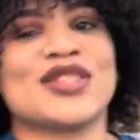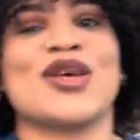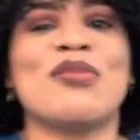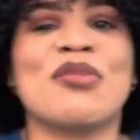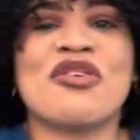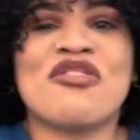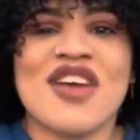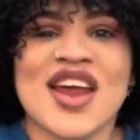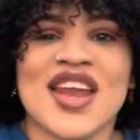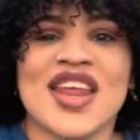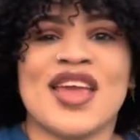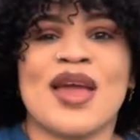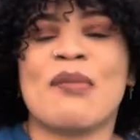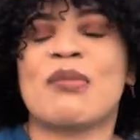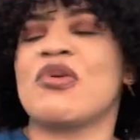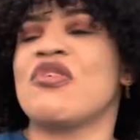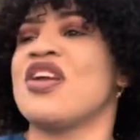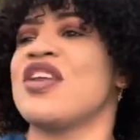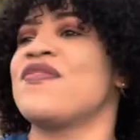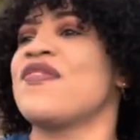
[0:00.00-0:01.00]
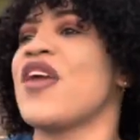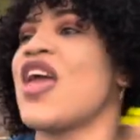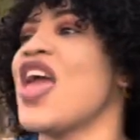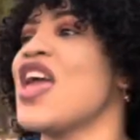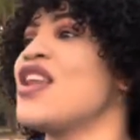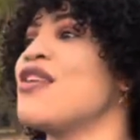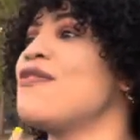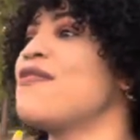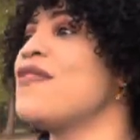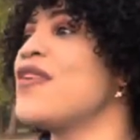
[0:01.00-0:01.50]
I'm ready. I'm ready for
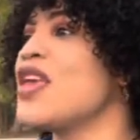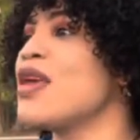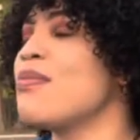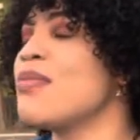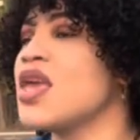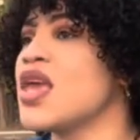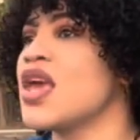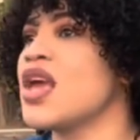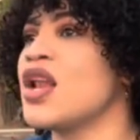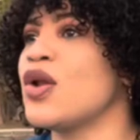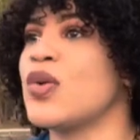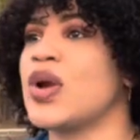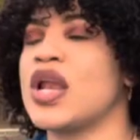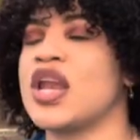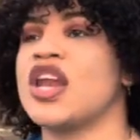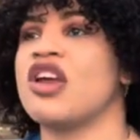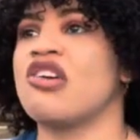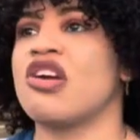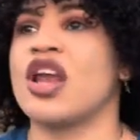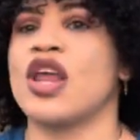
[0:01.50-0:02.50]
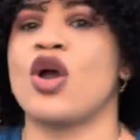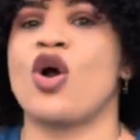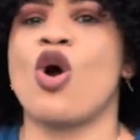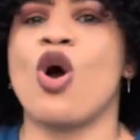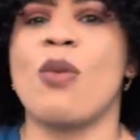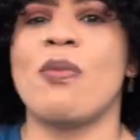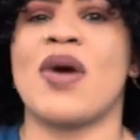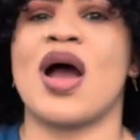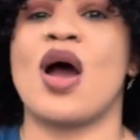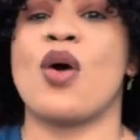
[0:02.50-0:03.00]
any female who literally
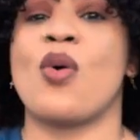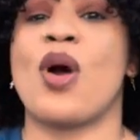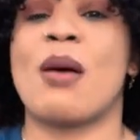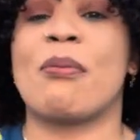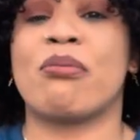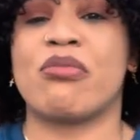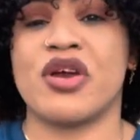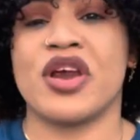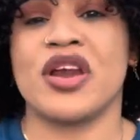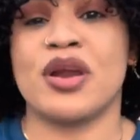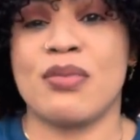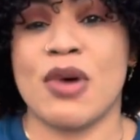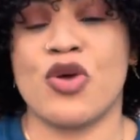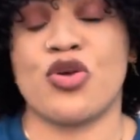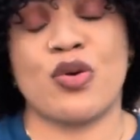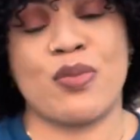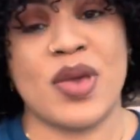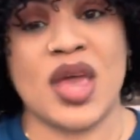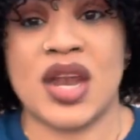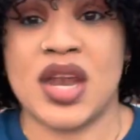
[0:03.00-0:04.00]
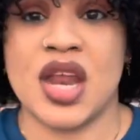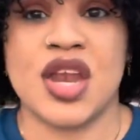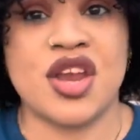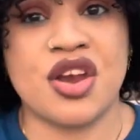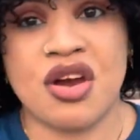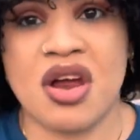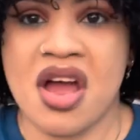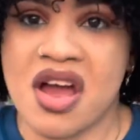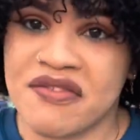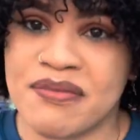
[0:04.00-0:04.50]
come and want to break the bond with me and then
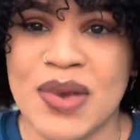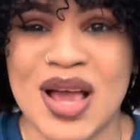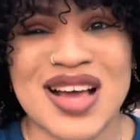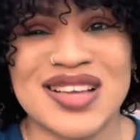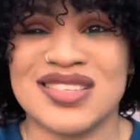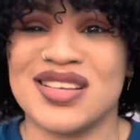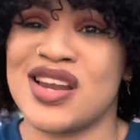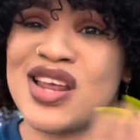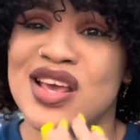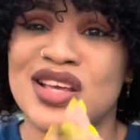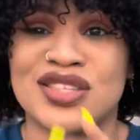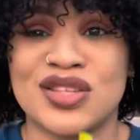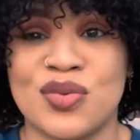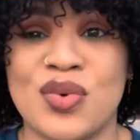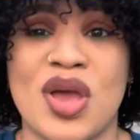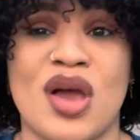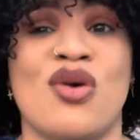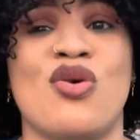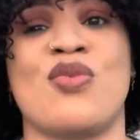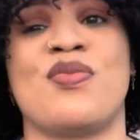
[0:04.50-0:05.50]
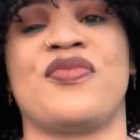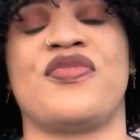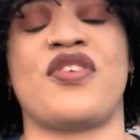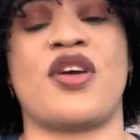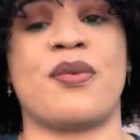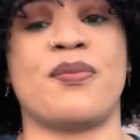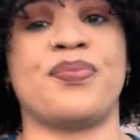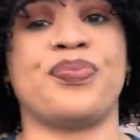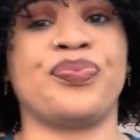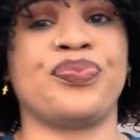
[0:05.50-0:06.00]
here have, because I know that's where I come
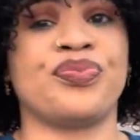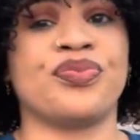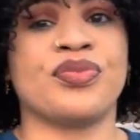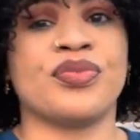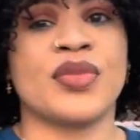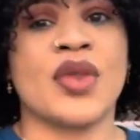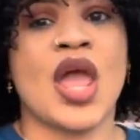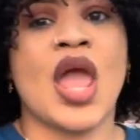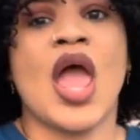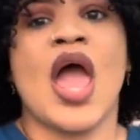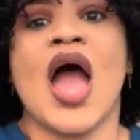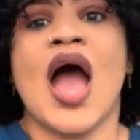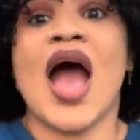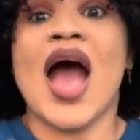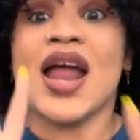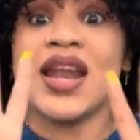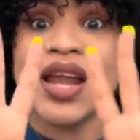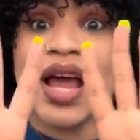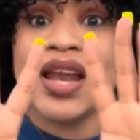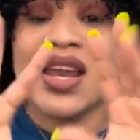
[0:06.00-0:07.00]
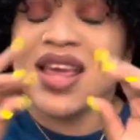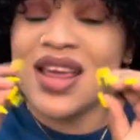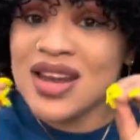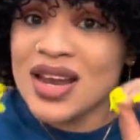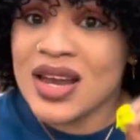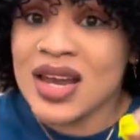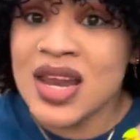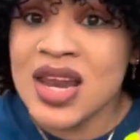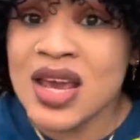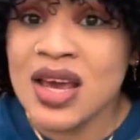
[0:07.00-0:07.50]
from. And at the end
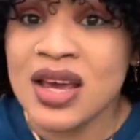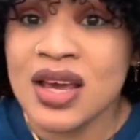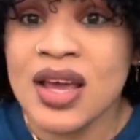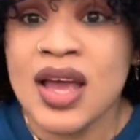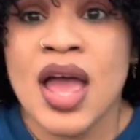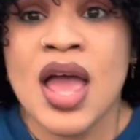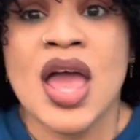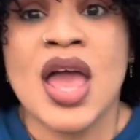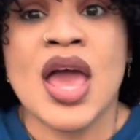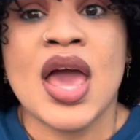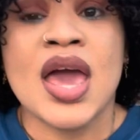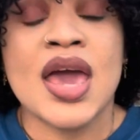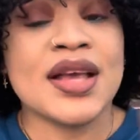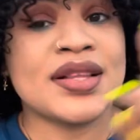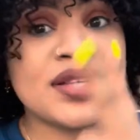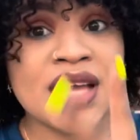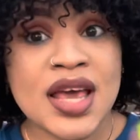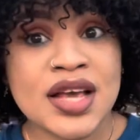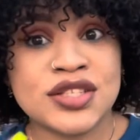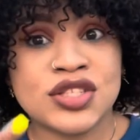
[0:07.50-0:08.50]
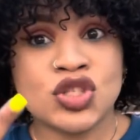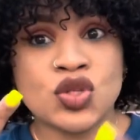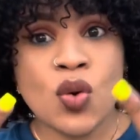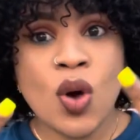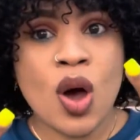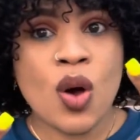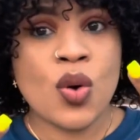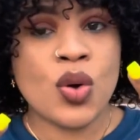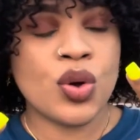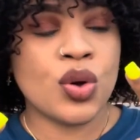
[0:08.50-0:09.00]
of the day, it takes two
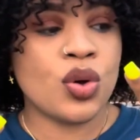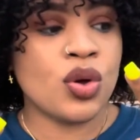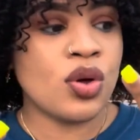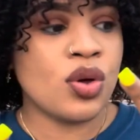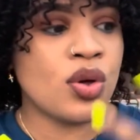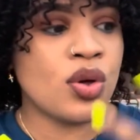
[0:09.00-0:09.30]
of you know.